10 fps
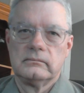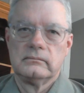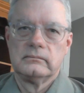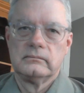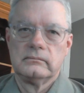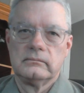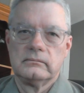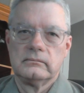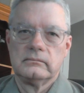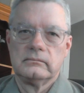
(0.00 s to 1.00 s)

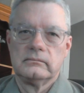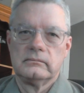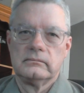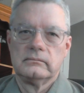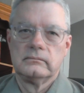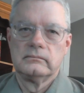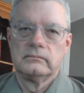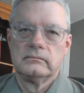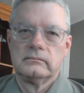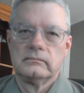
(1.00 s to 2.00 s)

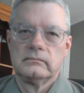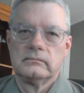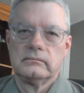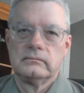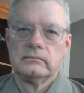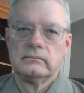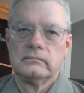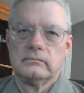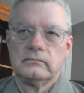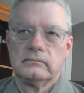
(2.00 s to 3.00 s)

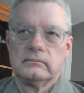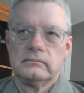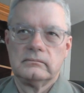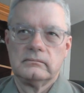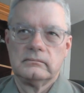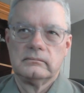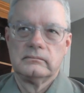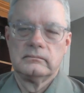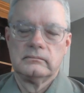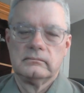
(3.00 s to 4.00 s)

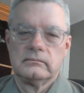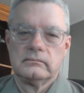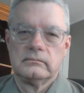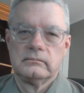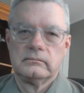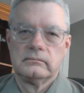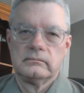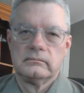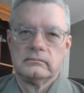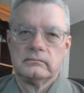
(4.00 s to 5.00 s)

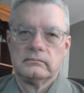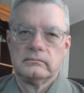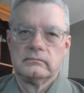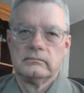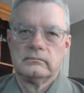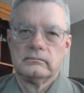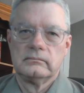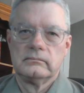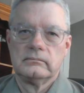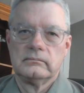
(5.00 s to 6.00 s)

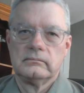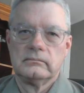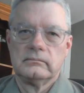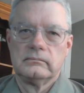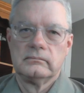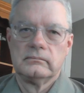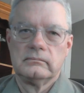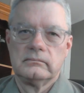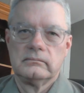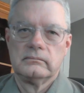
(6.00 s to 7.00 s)

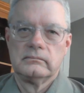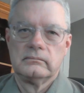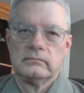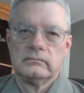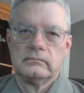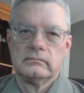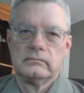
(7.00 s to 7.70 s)
(no one is talking)